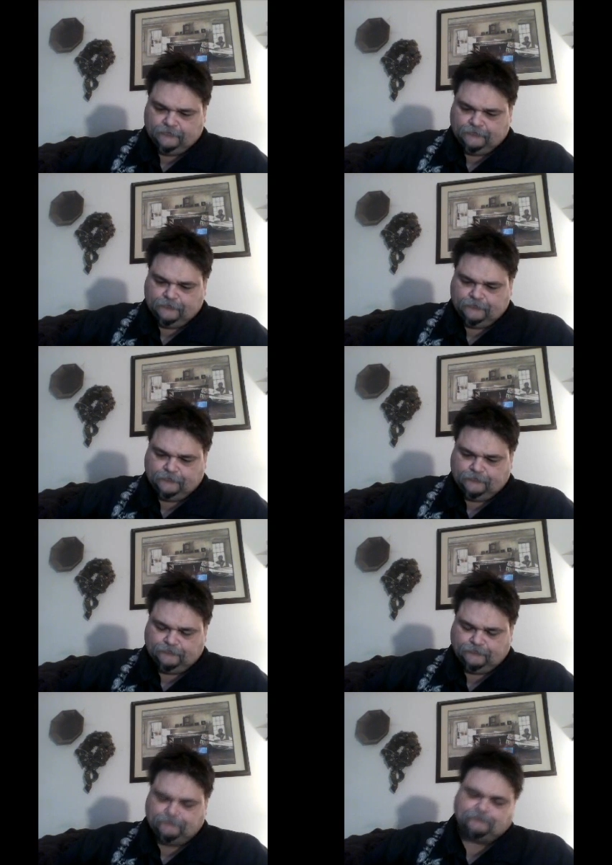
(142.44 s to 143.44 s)

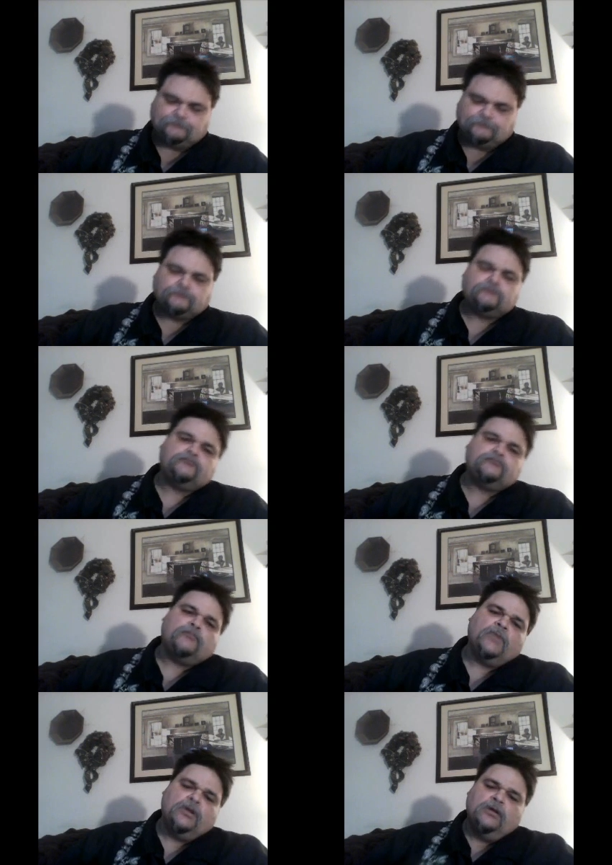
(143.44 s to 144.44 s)

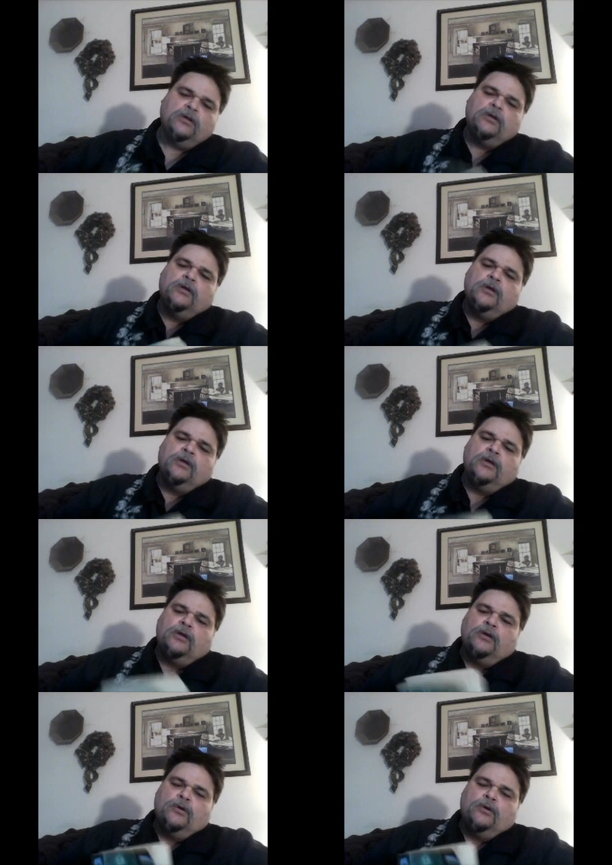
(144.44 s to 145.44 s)

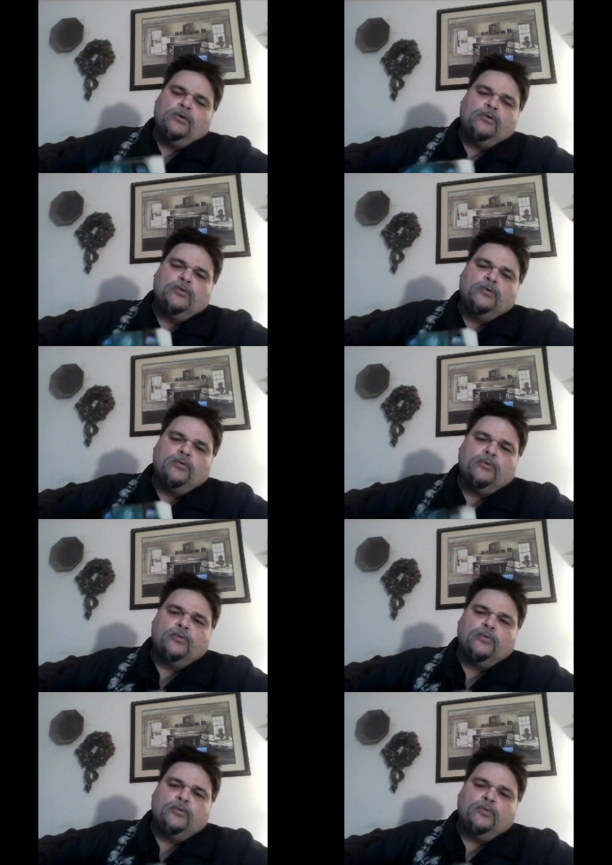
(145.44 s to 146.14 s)
Nothing is said.